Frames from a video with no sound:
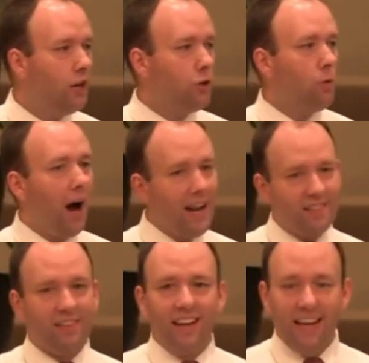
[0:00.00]
to
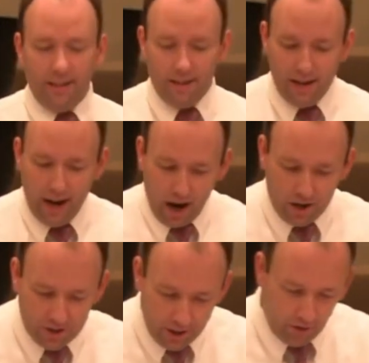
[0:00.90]
isolate
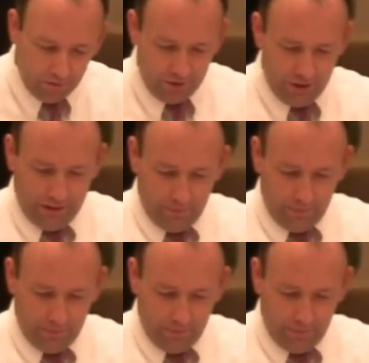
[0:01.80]
ourselves.